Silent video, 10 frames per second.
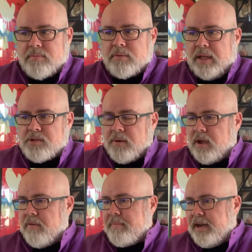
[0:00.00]
that's what
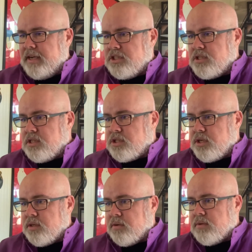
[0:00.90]
government agencies
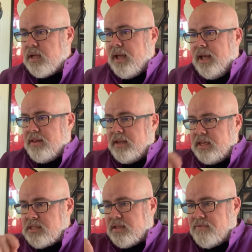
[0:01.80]
do. And then they
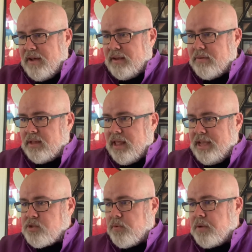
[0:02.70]
said the following.
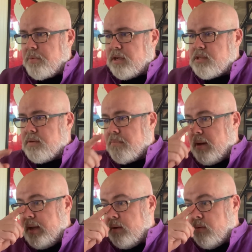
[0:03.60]
Last week, President
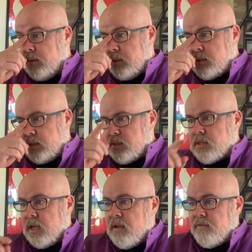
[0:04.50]
Biden released
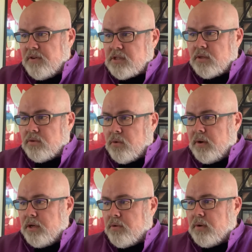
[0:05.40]
his fiscal
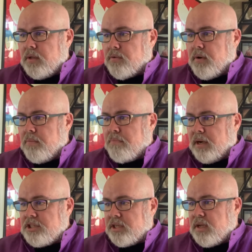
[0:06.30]
2023
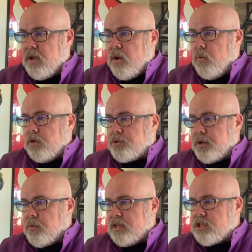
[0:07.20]
budget, which
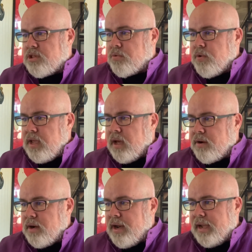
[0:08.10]
requests
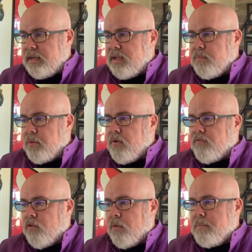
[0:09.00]

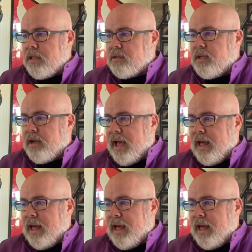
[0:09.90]
$319.4 million